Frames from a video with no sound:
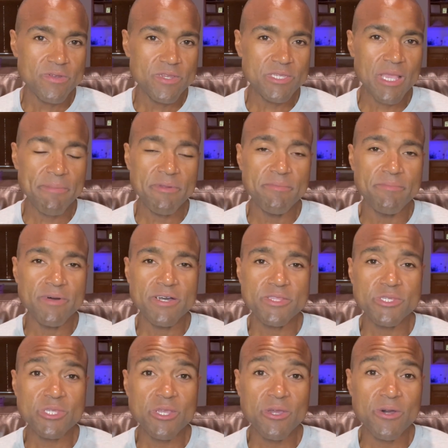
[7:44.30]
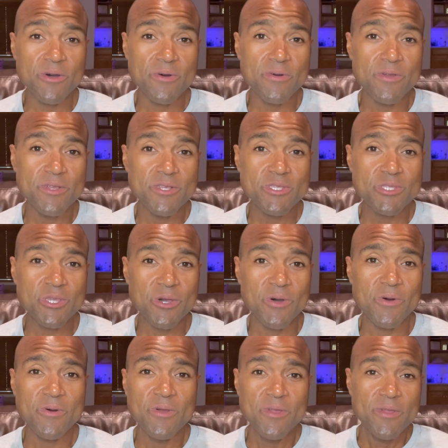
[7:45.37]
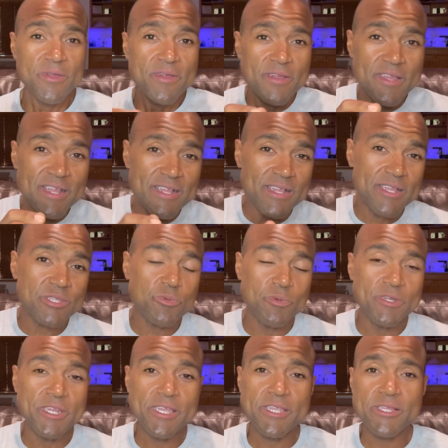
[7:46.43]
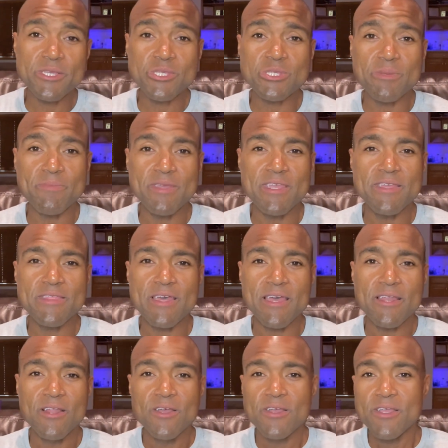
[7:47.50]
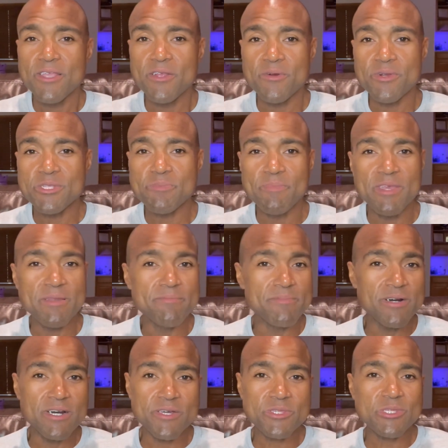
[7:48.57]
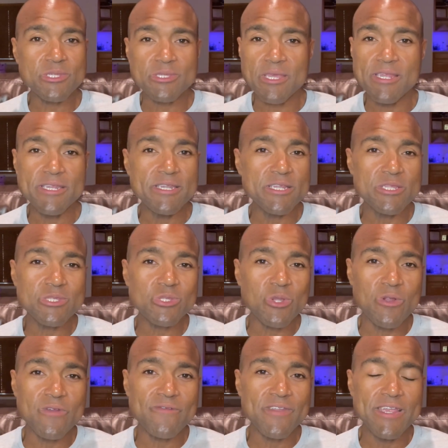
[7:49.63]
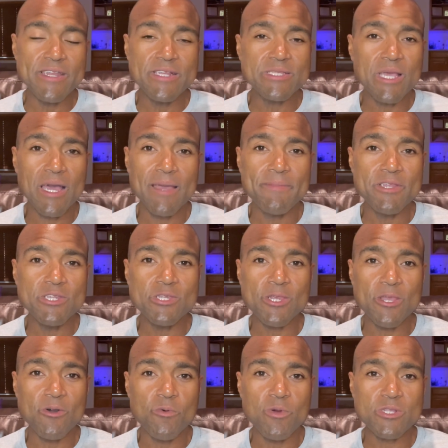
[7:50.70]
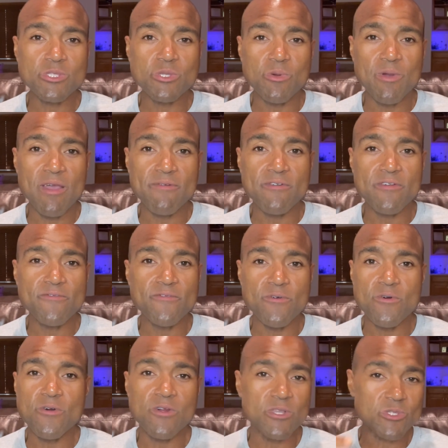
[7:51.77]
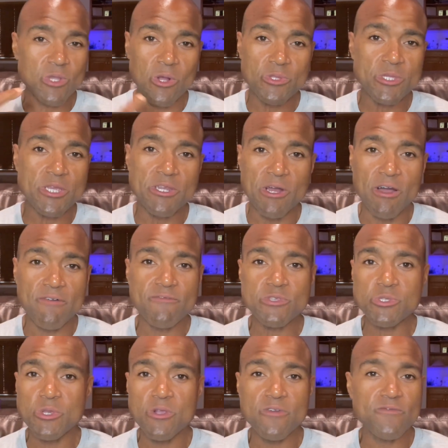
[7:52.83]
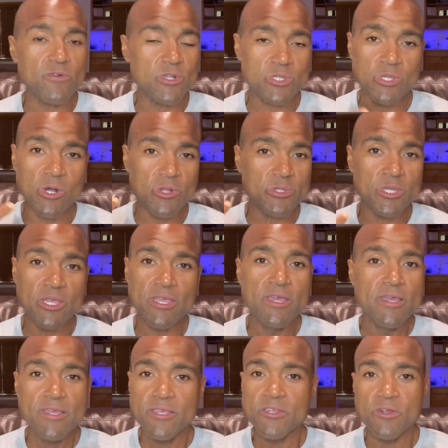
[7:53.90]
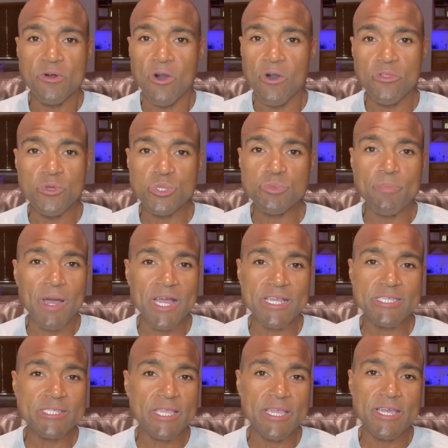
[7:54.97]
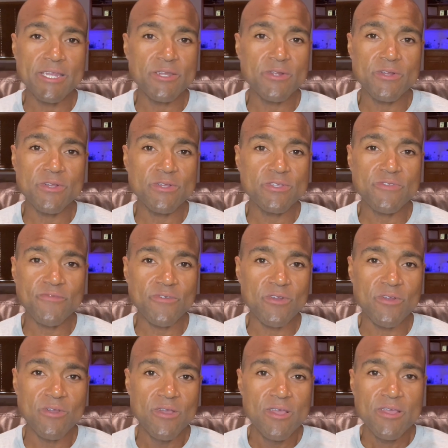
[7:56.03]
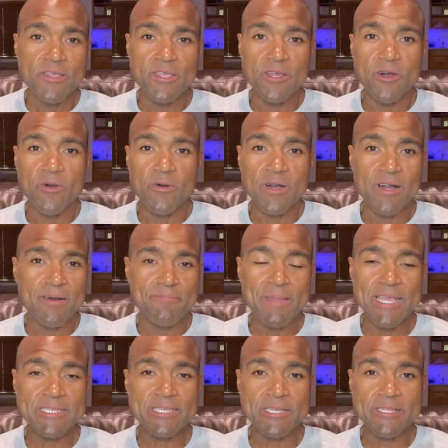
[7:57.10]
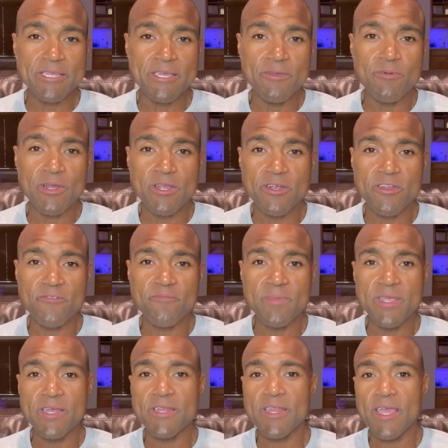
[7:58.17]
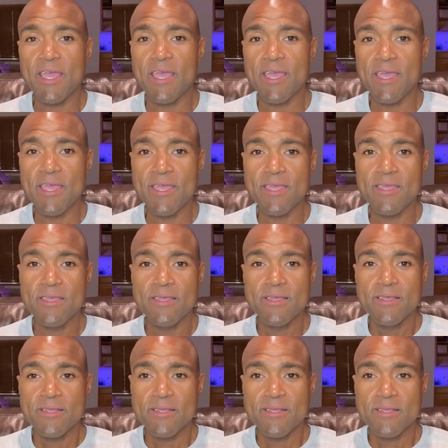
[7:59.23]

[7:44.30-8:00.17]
This happened months ago. So it's ridiculous to me that you know it's been months. This lady didn't serve any time in jail whatsoever for assaulting an officer, for assaulting you know all those bystanders, for you know uh, basically what could have been a